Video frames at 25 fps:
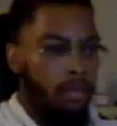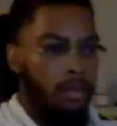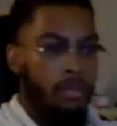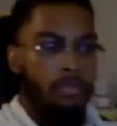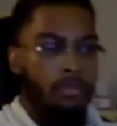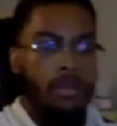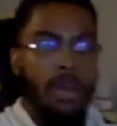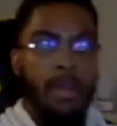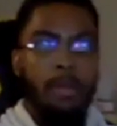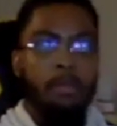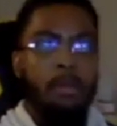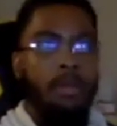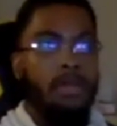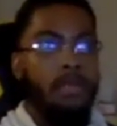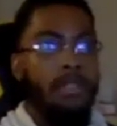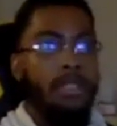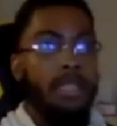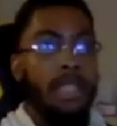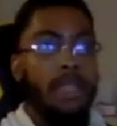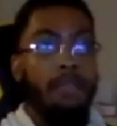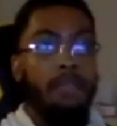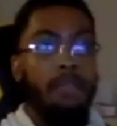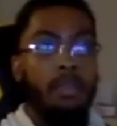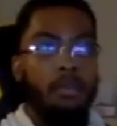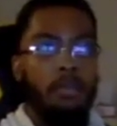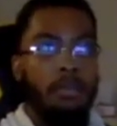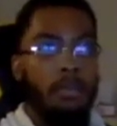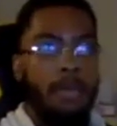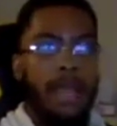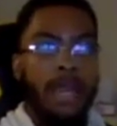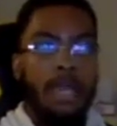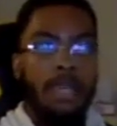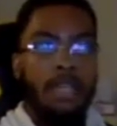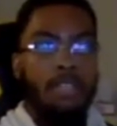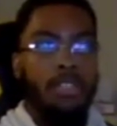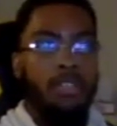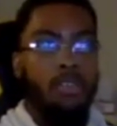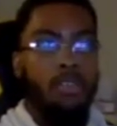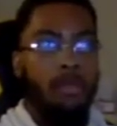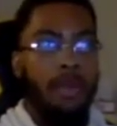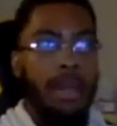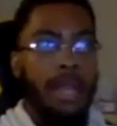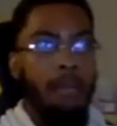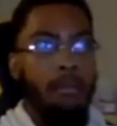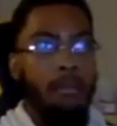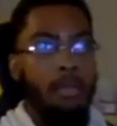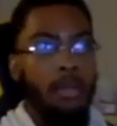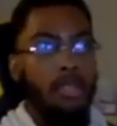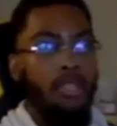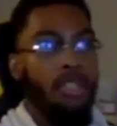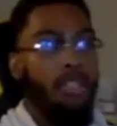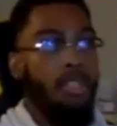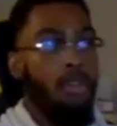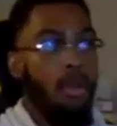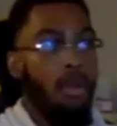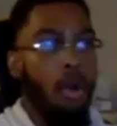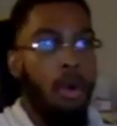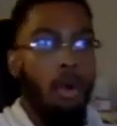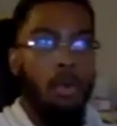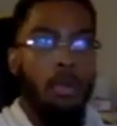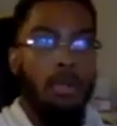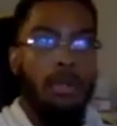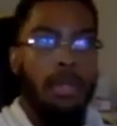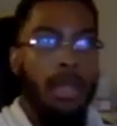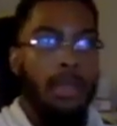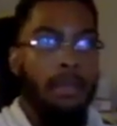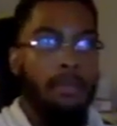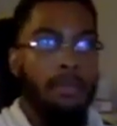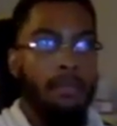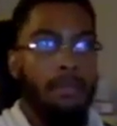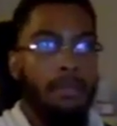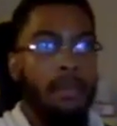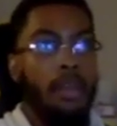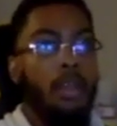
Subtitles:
Write books. If you manage to write books your whole life,